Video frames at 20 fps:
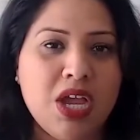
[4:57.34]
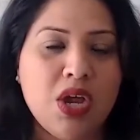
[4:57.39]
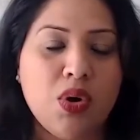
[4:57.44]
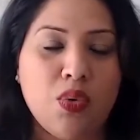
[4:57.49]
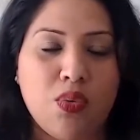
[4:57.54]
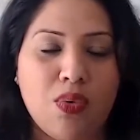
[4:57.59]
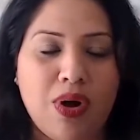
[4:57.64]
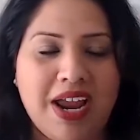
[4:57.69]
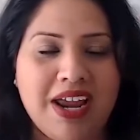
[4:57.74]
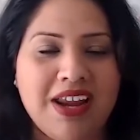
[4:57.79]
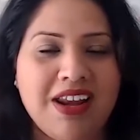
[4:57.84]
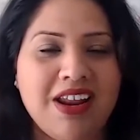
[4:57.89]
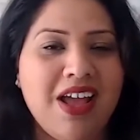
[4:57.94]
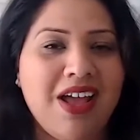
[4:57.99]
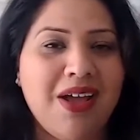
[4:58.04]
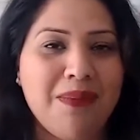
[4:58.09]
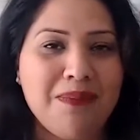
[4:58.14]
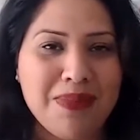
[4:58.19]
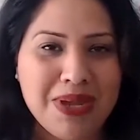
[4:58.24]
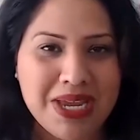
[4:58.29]
right?
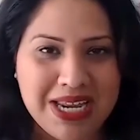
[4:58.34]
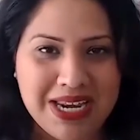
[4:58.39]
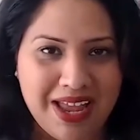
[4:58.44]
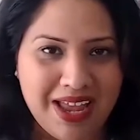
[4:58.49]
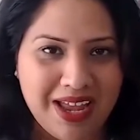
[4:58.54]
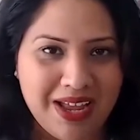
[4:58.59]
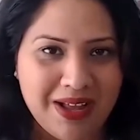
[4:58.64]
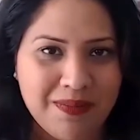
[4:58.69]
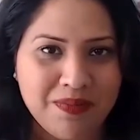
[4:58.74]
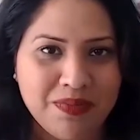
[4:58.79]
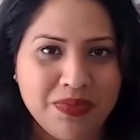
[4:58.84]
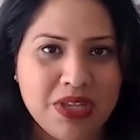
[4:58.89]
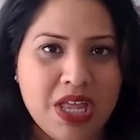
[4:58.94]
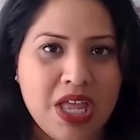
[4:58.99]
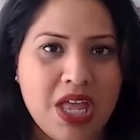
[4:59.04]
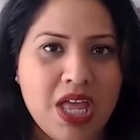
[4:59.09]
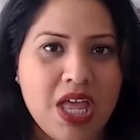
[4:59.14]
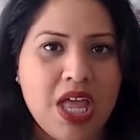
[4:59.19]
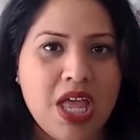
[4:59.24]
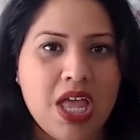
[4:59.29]
Meaning,
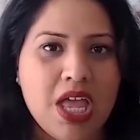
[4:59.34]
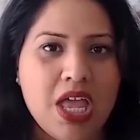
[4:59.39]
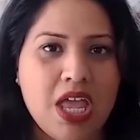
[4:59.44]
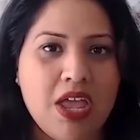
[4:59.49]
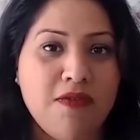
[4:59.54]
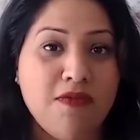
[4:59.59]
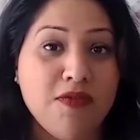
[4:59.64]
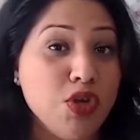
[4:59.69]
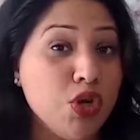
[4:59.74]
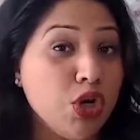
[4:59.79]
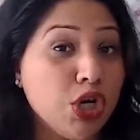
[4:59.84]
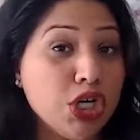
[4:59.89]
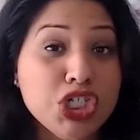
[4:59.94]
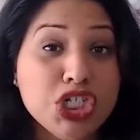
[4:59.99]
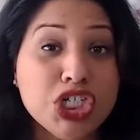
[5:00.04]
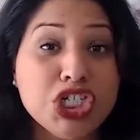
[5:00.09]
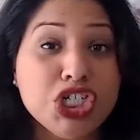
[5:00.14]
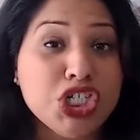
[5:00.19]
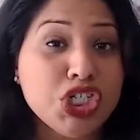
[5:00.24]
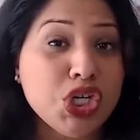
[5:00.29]
If you're
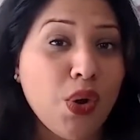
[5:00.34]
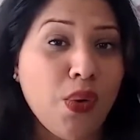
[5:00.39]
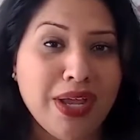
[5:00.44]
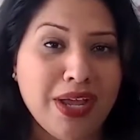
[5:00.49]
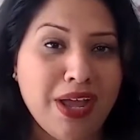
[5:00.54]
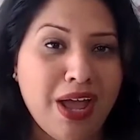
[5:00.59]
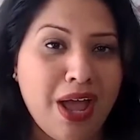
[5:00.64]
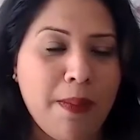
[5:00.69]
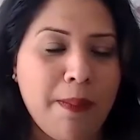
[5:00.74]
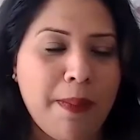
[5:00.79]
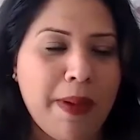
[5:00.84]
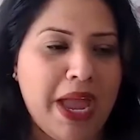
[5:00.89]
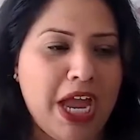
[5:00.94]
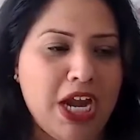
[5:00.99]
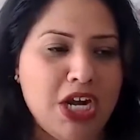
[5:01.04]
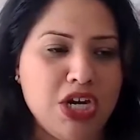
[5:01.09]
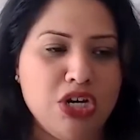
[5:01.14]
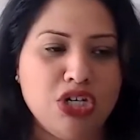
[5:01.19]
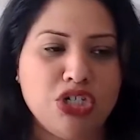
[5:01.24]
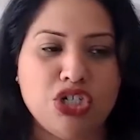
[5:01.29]
just showing up
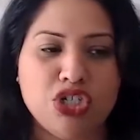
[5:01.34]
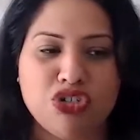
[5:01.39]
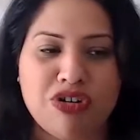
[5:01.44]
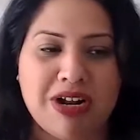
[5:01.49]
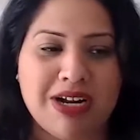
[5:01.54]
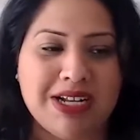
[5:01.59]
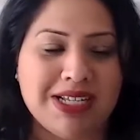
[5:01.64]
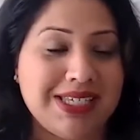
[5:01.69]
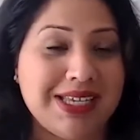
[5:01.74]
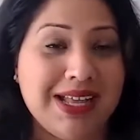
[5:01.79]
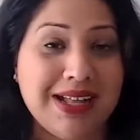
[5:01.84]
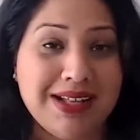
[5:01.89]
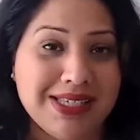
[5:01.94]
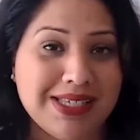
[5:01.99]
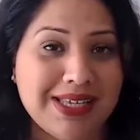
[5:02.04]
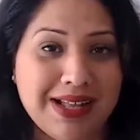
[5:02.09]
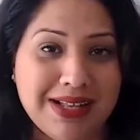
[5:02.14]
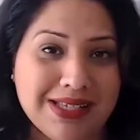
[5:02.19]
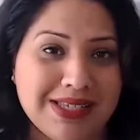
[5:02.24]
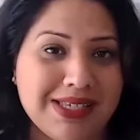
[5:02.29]
and you're just trying to sell,
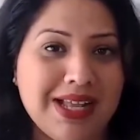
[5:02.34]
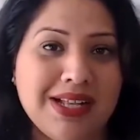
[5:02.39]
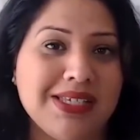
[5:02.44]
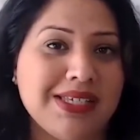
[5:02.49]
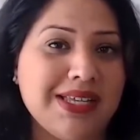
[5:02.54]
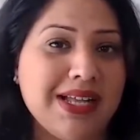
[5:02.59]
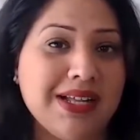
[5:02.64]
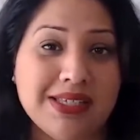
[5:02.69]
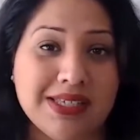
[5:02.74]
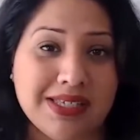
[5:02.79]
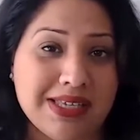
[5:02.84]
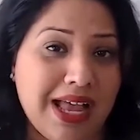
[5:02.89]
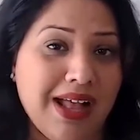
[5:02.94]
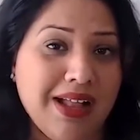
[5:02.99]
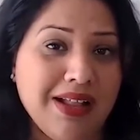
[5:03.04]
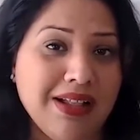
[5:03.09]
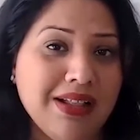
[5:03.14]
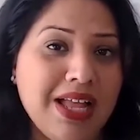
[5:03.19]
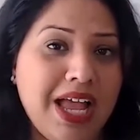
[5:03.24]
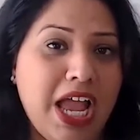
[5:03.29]
sell, sell, sell,
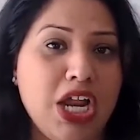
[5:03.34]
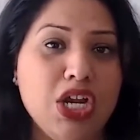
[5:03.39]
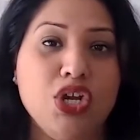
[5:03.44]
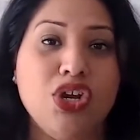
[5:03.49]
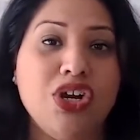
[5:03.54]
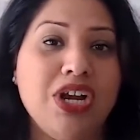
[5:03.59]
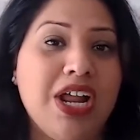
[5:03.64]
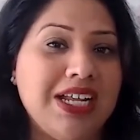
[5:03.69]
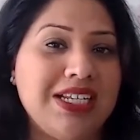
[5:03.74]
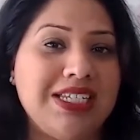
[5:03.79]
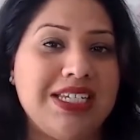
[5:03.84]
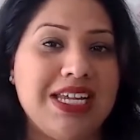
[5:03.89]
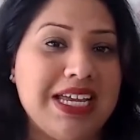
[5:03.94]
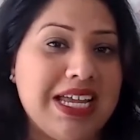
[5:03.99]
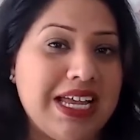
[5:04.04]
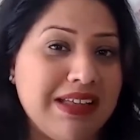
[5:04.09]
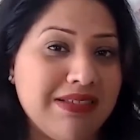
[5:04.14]
sell, and you're not taking